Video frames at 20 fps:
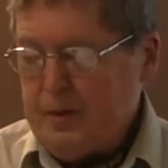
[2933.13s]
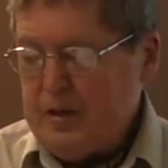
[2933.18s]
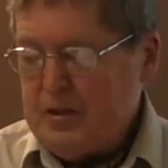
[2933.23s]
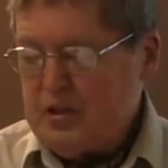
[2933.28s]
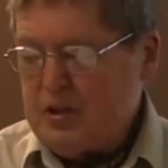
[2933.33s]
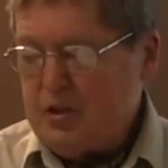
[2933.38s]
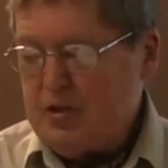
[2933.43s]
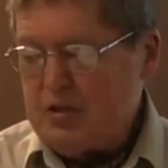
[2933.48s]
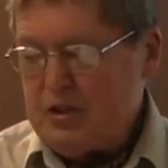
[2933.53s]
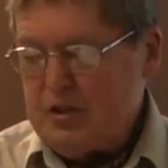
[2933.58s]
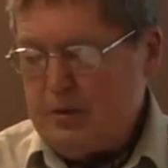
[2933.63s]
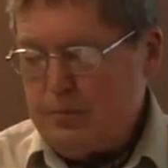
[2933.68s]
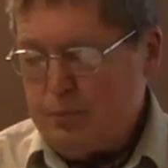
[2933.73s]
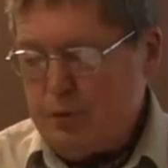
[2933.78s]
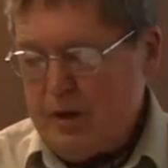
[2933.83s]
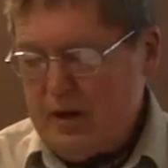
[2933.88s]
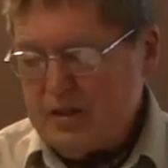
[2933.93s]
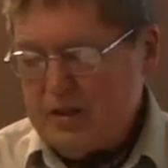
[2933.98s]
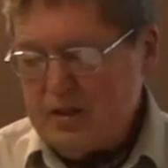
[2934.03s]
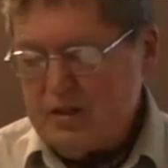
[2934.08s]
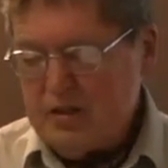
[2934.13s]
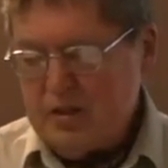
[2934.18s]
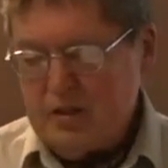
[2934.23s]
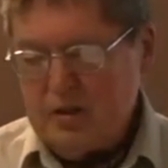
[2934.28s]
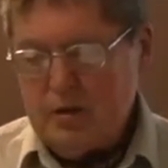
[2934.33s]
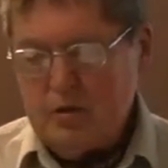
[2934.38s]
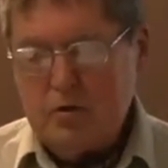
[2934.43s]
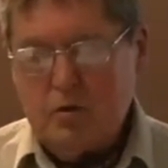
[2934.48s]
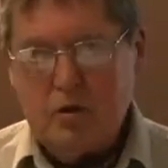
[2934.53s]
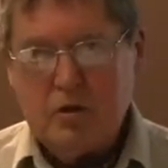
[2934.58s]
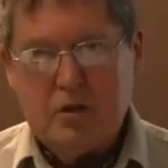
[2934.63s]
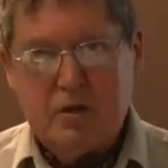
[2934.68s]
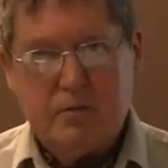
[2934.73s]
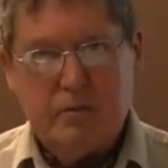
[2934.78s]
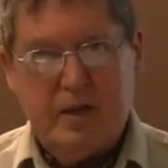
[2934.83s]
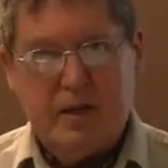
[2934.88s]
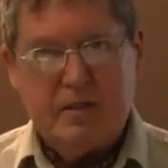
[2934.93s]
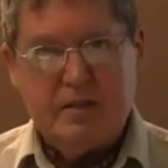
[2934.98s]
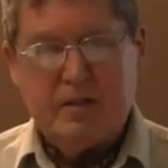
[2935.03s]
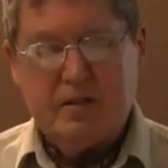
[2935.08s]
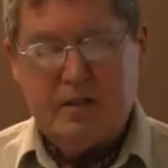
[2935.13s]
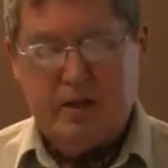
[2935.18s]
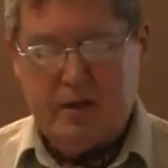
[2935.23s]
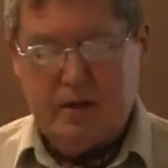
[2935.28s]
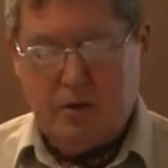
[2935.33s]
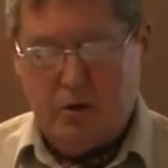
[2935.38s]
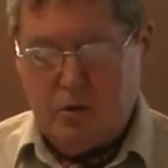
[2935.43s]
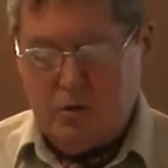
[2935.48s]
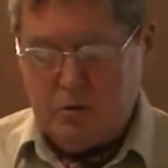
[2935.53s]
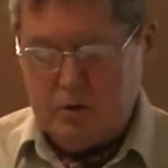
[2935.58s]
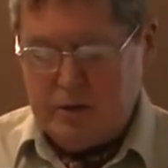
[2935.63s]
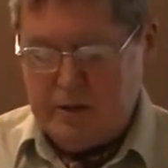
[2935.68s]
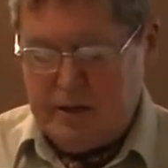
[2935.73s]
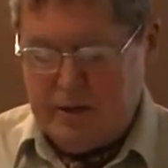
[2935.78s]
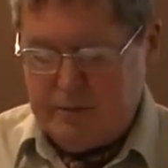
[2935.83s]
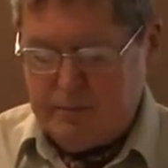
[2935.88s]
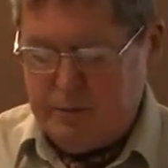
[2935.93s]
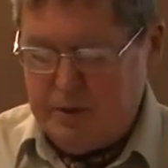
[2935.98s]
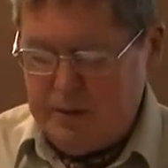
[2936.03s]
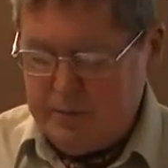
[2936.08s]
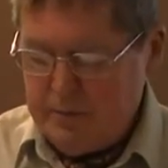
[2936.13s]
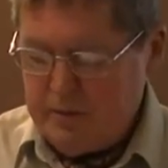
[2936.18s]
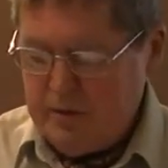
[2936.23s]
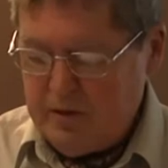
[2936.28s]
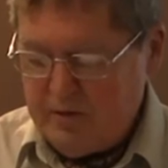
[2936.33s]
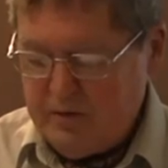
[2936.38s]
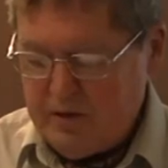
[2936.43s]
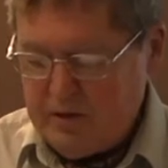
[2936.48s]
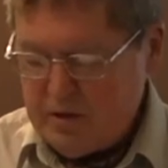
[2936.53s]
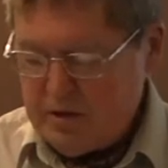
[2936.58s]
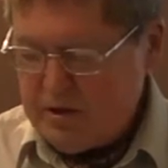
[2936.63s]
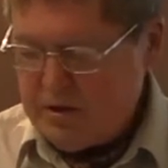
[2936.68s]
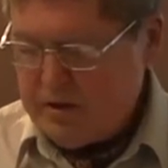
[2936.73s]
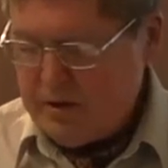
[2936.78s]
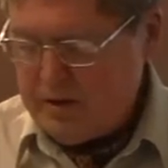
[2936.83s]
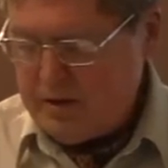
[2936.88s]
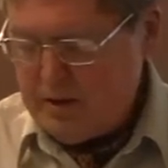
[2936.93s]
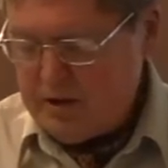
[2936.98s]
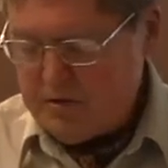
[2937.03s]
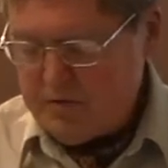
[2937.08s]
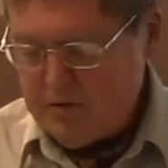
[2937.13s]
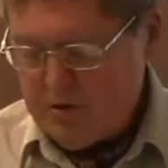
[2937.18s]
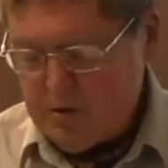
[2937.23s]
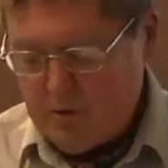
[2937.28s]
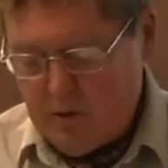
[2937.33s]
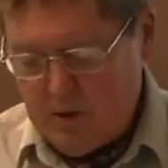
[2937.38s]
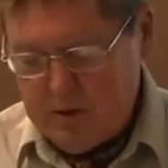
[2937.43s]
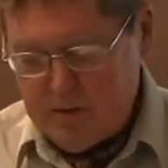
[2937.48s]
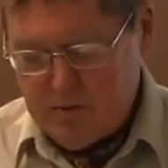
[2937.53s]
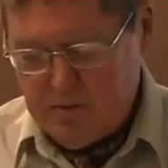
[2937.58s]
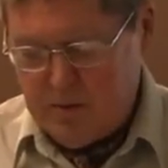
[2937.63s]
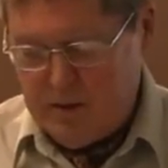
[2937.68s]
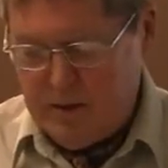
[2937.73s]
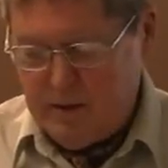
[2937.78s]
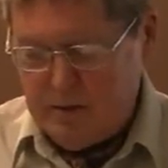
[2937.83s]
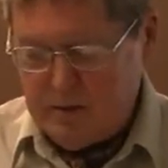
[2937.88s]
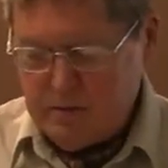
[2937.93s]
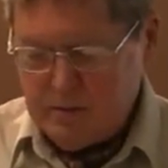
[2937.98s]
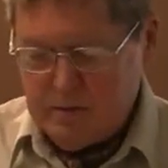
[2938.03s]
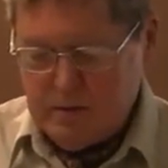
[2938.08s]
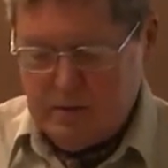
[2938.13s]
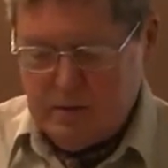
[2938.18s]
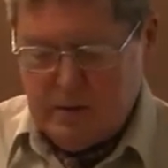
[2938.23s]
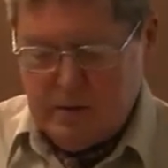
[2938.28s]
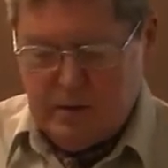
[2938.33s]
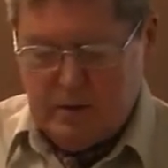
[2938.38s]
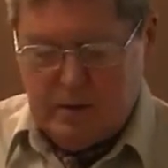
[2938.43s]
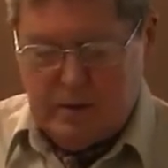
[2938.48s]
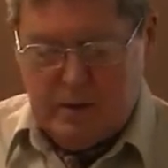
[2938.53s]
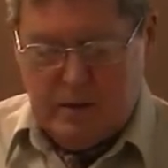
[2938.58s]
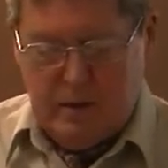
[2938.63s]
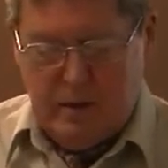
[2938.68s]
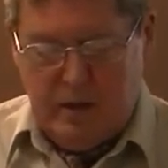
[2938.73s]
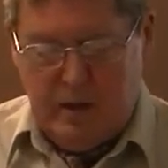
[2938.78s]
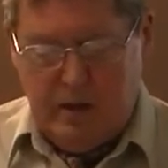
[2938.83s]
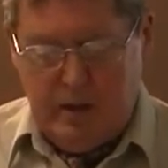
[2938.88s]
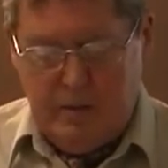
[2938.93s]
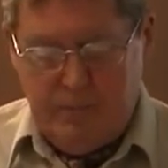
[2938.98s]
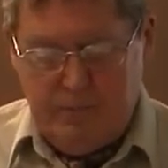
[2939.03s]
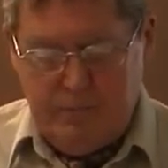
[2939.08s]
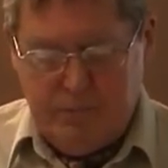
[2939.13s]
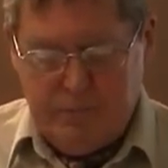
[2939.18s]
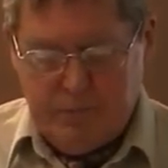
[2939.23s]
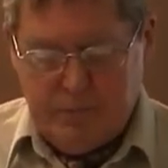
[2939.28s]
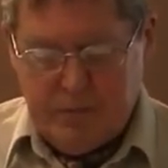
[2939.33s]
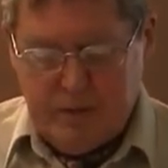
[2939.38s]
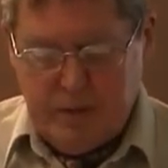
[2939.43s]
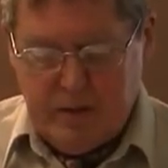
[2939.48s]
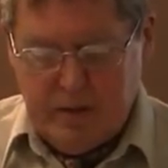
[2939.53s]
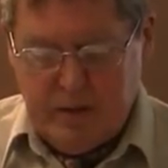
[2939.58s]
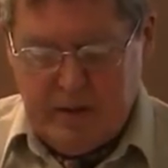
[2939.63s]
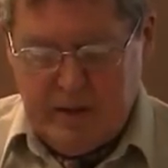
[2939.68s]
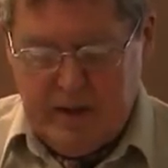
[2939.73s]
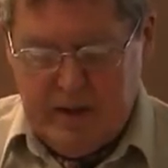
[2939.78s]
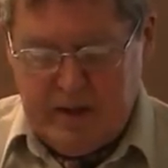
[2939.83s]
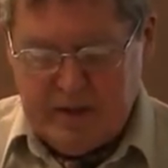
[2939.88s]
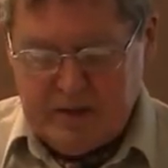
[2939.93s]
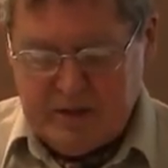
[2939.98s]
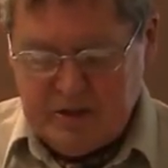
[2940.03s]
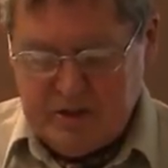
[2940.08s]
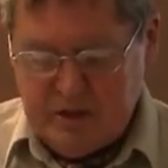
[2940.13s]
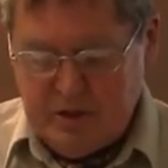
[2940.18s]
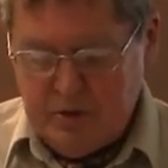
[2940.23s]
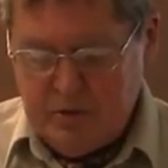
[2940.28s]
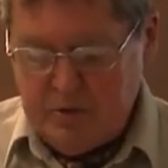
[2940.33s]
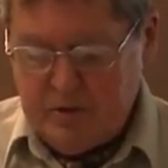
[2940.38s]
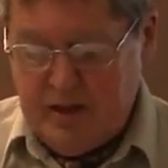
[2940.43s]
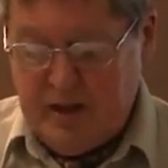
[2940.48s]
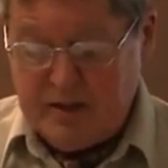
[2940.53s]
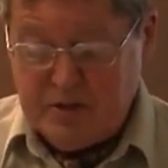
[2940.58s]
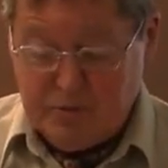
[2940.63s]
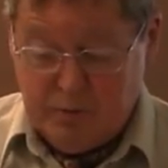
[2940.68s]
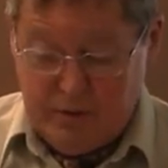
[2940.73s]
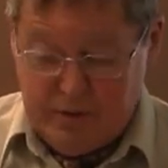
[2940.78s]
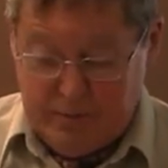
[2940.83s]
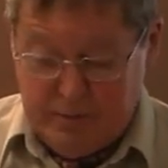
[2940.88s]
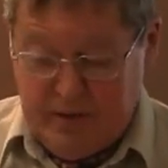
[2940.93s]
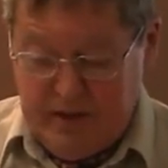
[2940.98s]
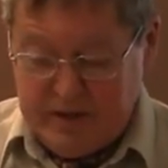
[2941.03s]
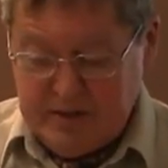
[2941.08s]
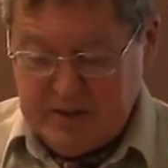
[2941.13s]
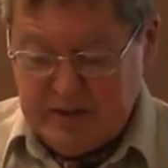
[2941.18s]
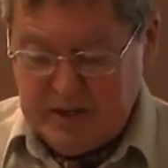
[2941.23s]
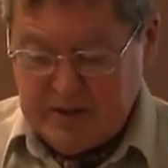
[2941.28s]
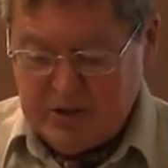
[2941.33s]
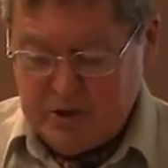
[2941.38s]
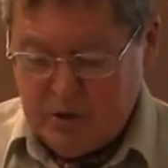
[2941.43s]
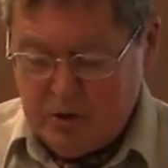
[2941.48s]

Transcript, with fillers: So it's the presence of the Lord that makes the thing holy, and people have understood this for quite a while. Um, and so that's what makes us